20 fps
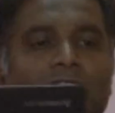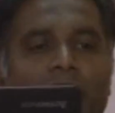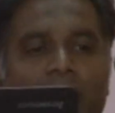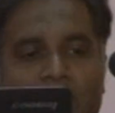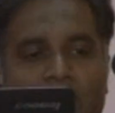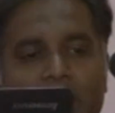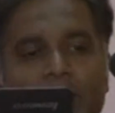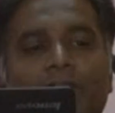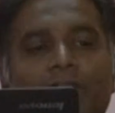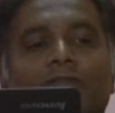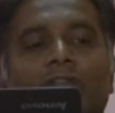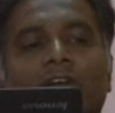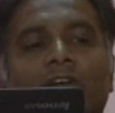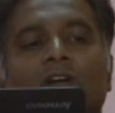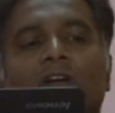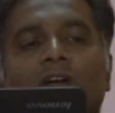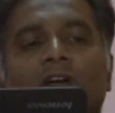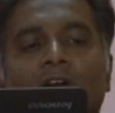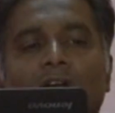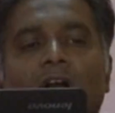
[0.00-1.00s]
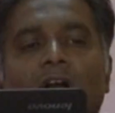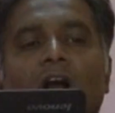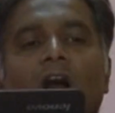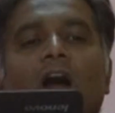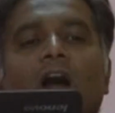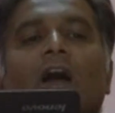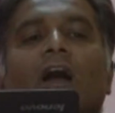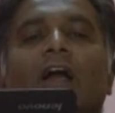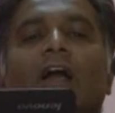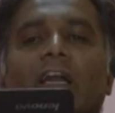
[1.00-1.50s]
live.
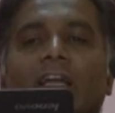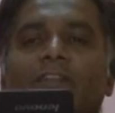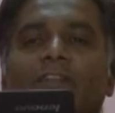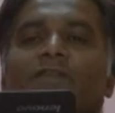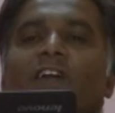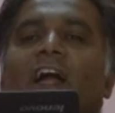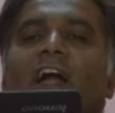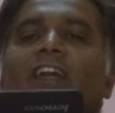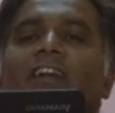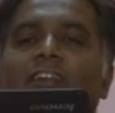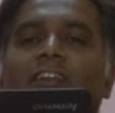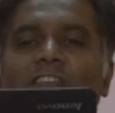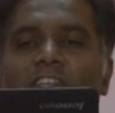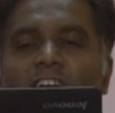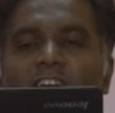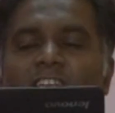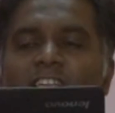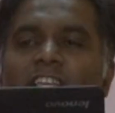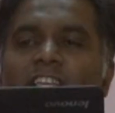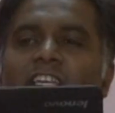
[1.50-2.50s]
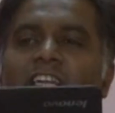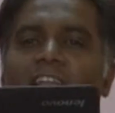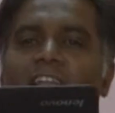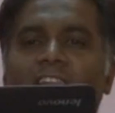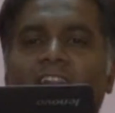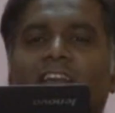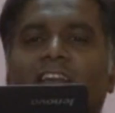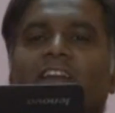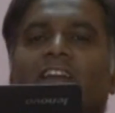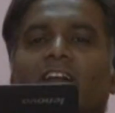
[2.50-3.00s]
In fact, any
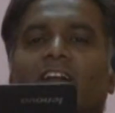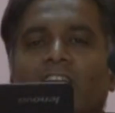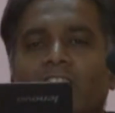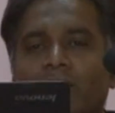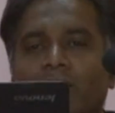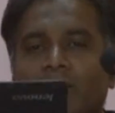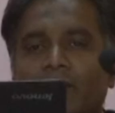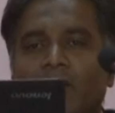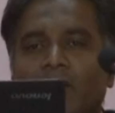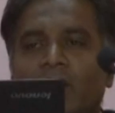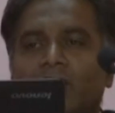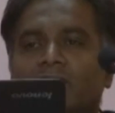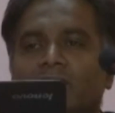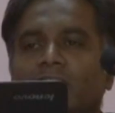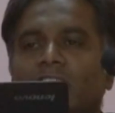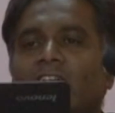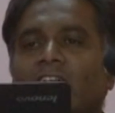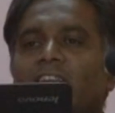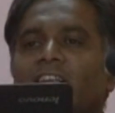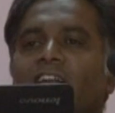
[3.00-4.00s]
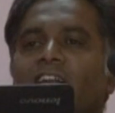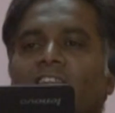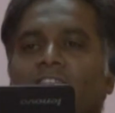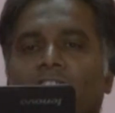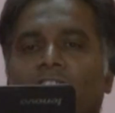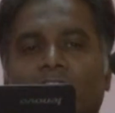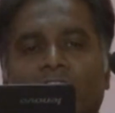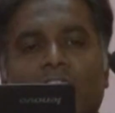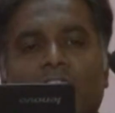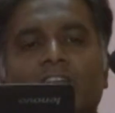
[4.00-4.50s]
electrical device, any
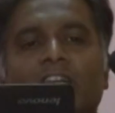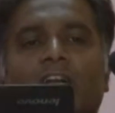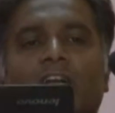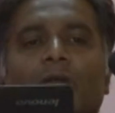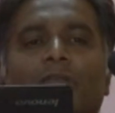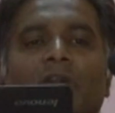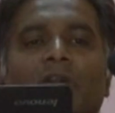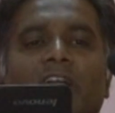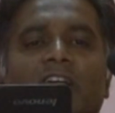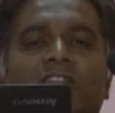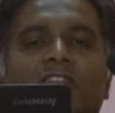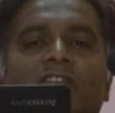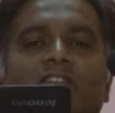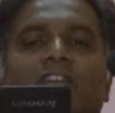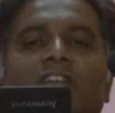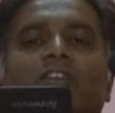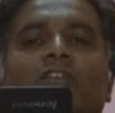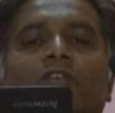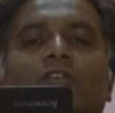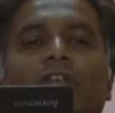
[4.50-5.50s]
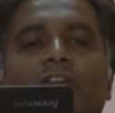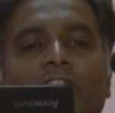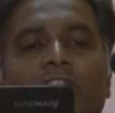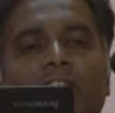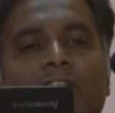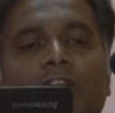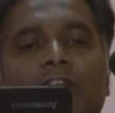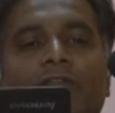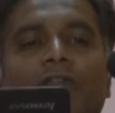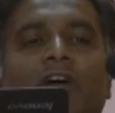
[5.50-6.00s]
electronic appliance,
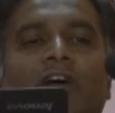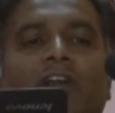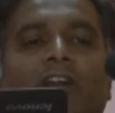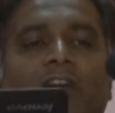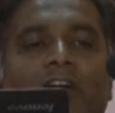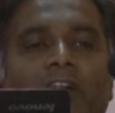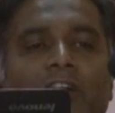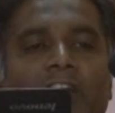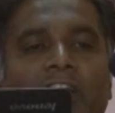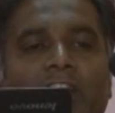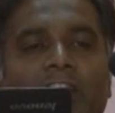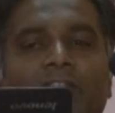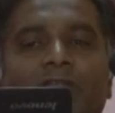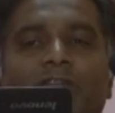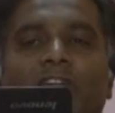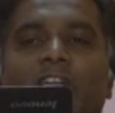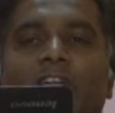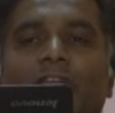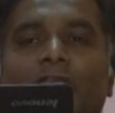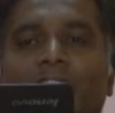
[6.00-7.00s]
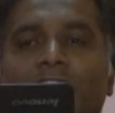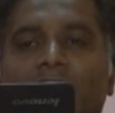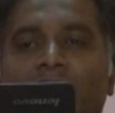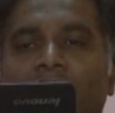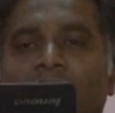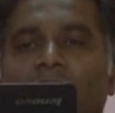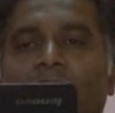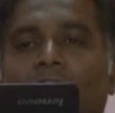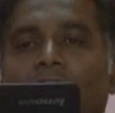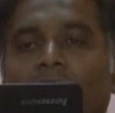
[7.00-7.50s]
including your TV,
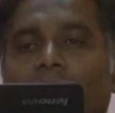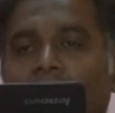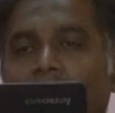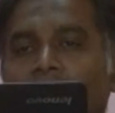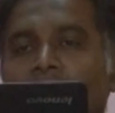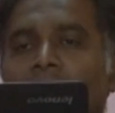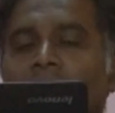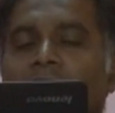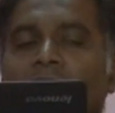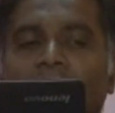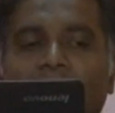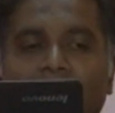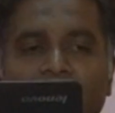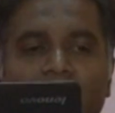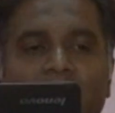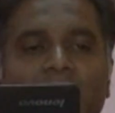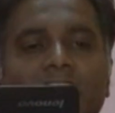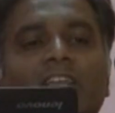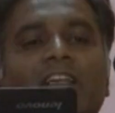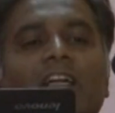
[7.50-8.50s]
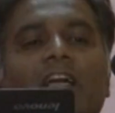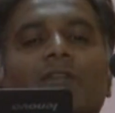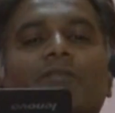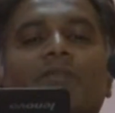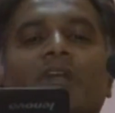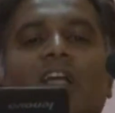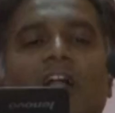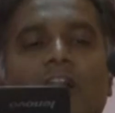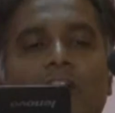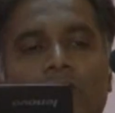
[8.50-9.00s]
VCR, anything can
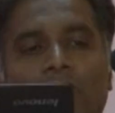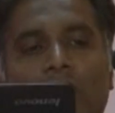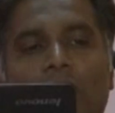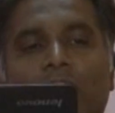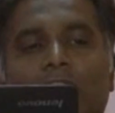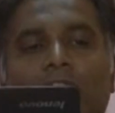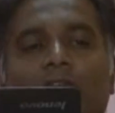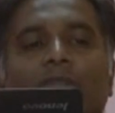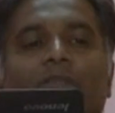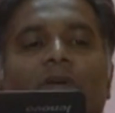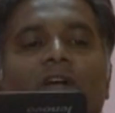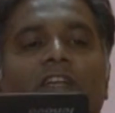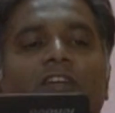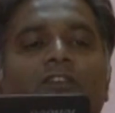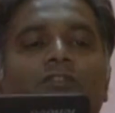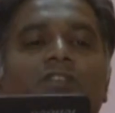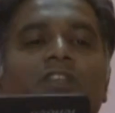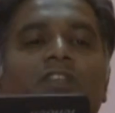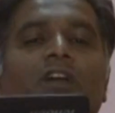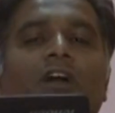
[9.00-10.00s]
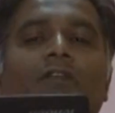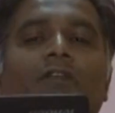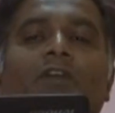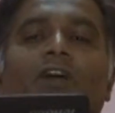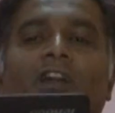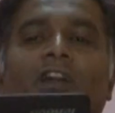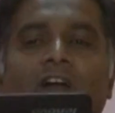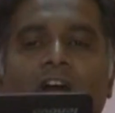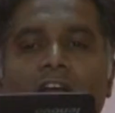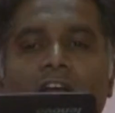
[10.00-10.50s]
be controlled by using
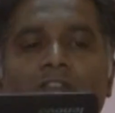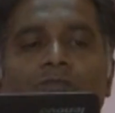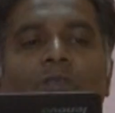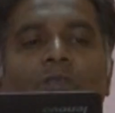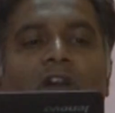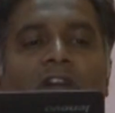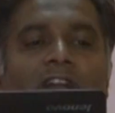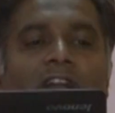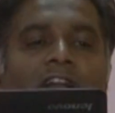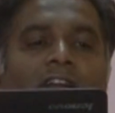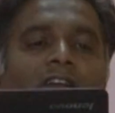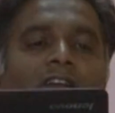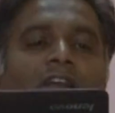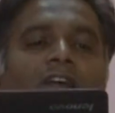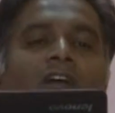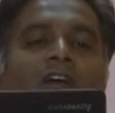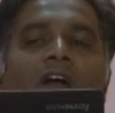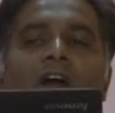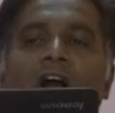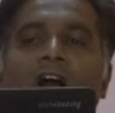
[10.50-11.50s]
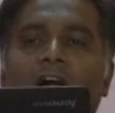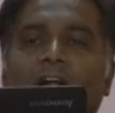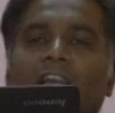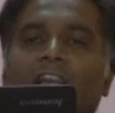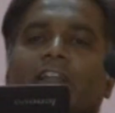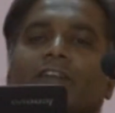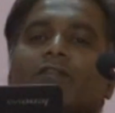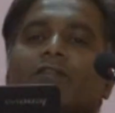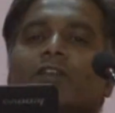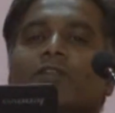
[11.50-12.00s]
our SmartNet.
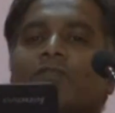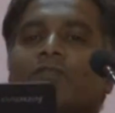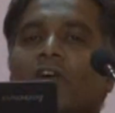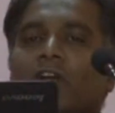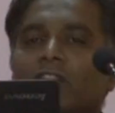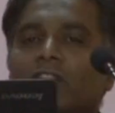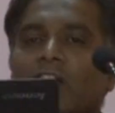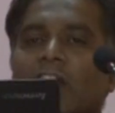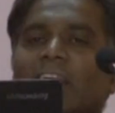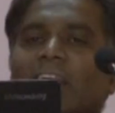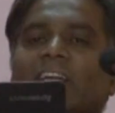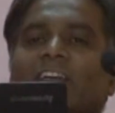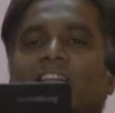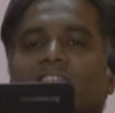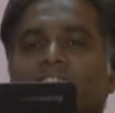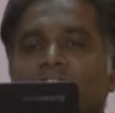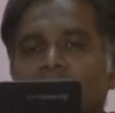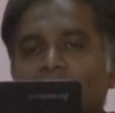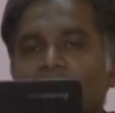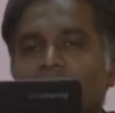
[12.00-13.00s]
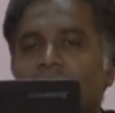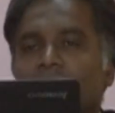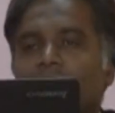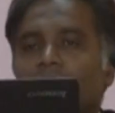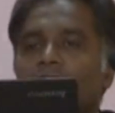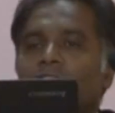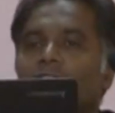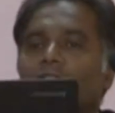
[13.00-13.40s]
And even for the industries,